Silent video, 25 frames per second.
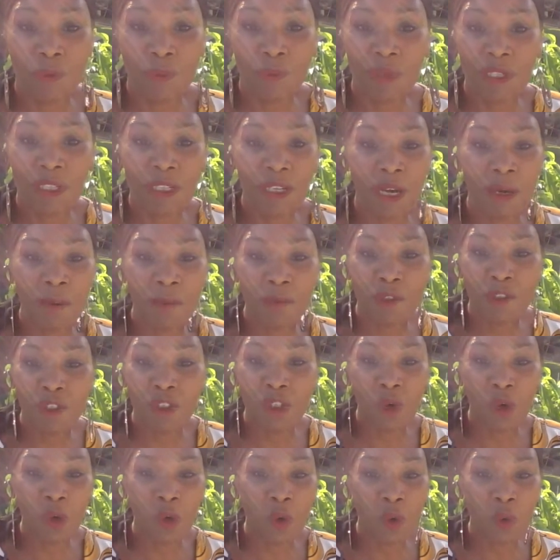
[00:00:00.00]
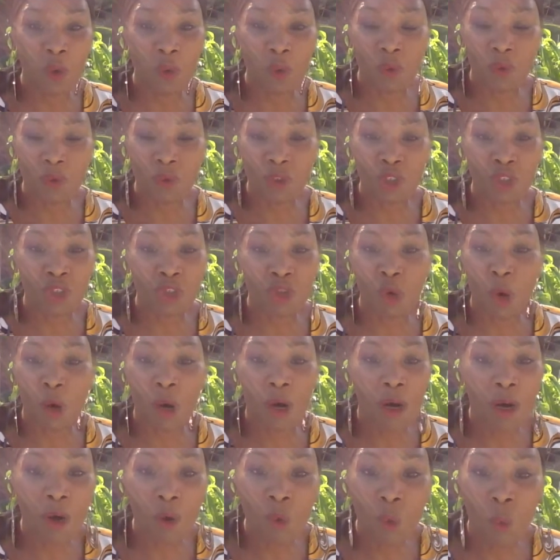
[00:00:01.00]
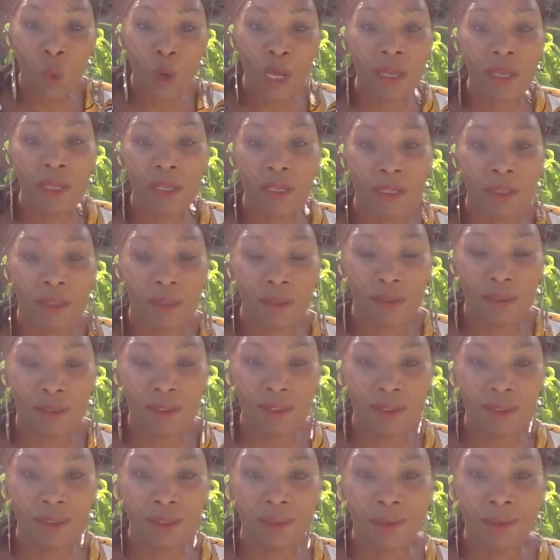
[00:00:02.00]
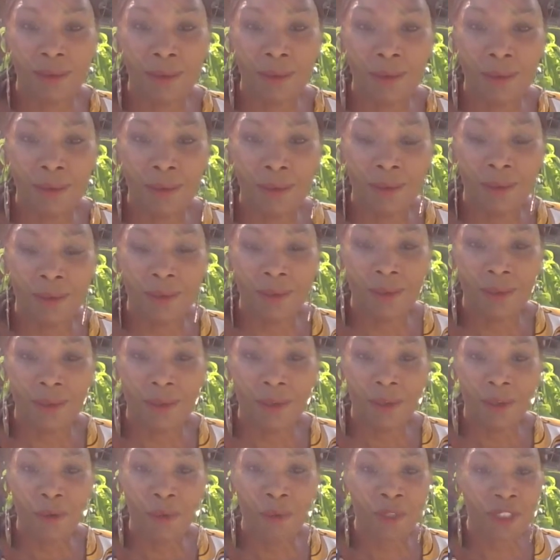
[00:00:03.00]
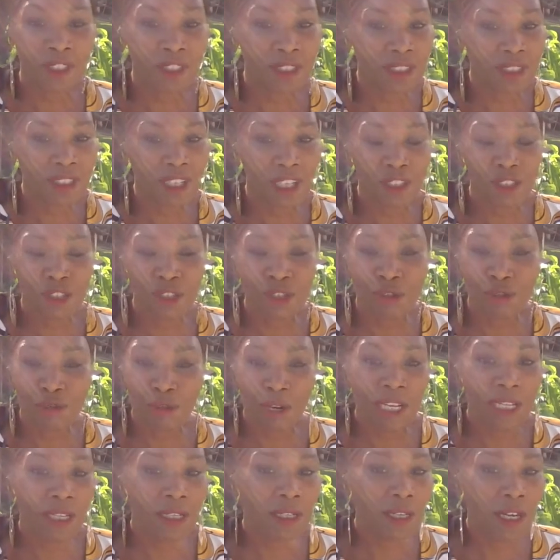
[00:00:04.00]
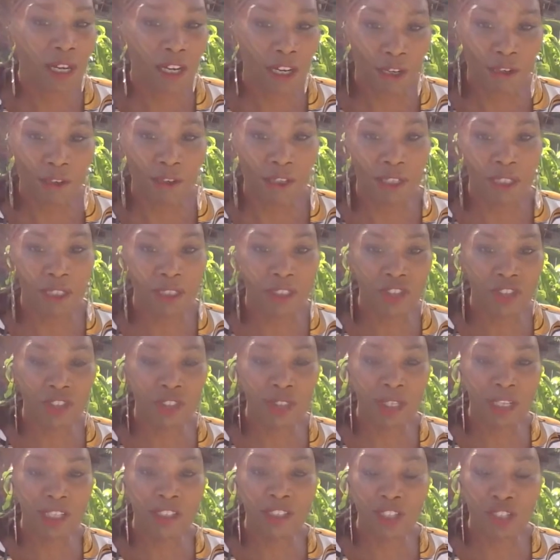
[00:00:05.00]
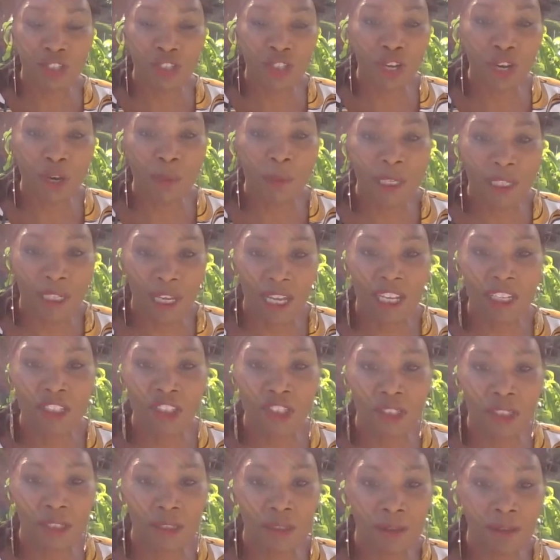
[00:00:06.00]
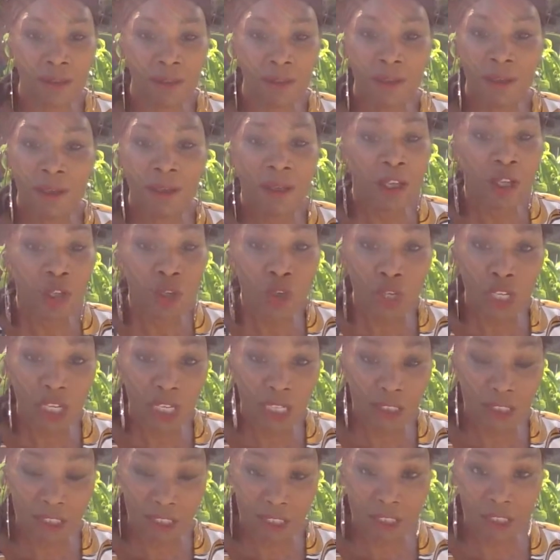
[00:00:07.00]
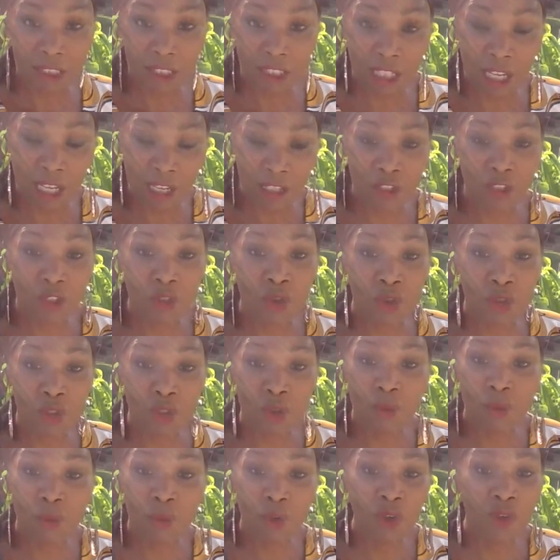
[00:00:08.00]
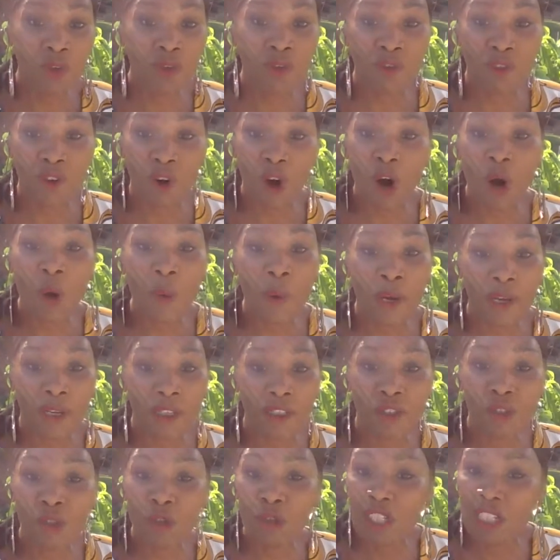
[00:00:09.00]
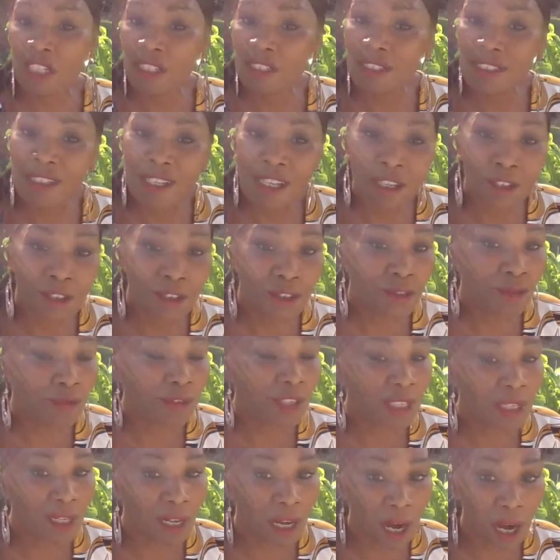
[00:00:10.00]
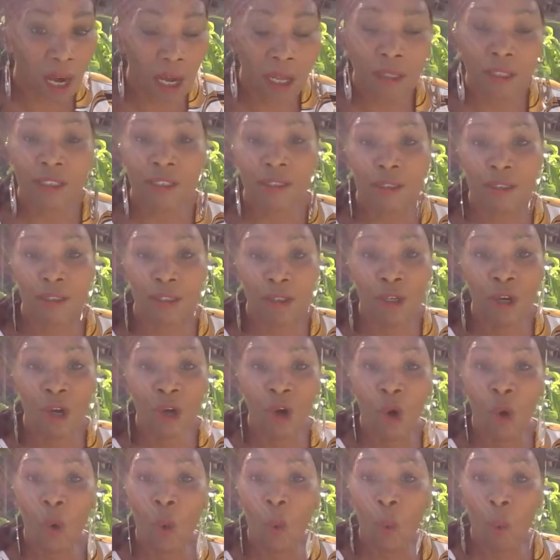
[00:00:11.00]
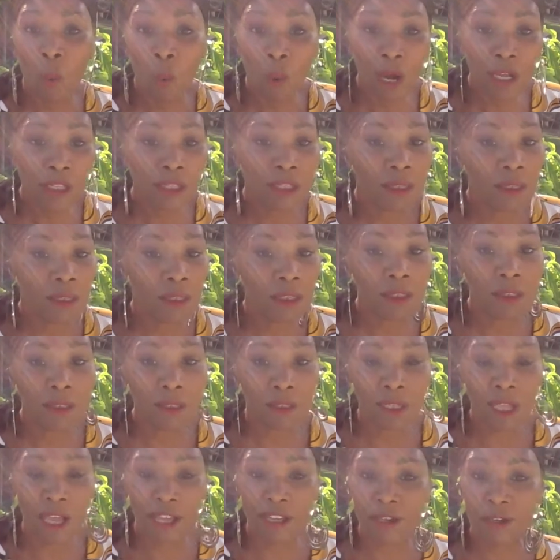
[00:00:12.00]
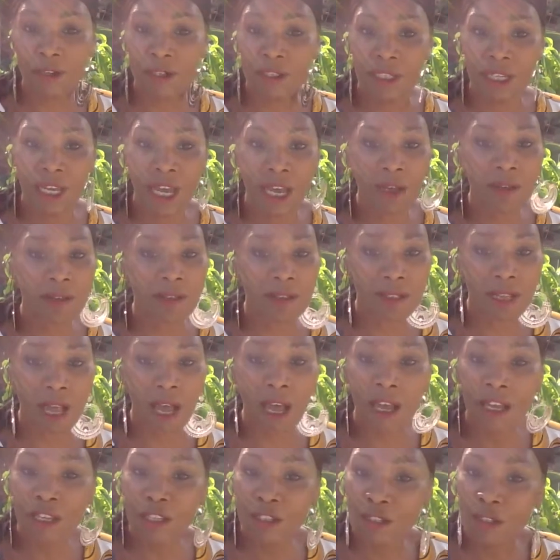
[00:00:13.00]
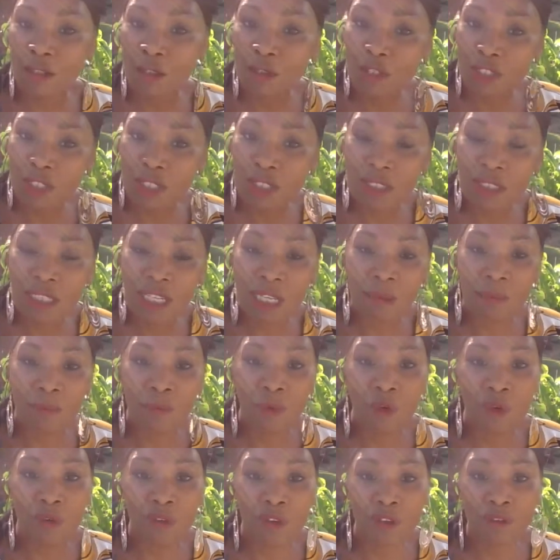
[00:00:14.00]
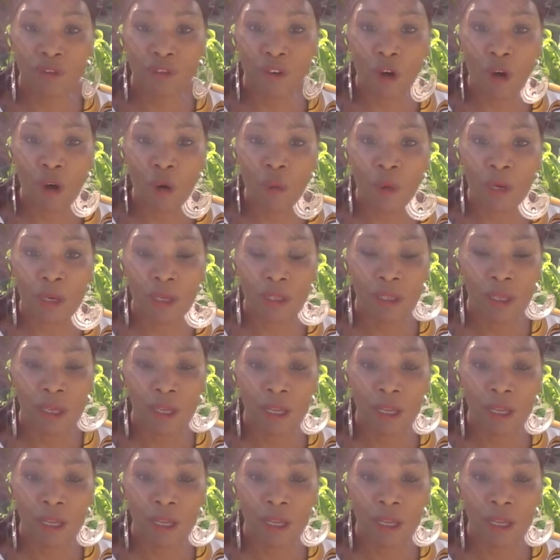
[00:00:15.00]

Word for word: become so strong-willed with such great courage and determination. You continue to move forward. You continue regardless to what it looks like on the outside. You just keep moving forward.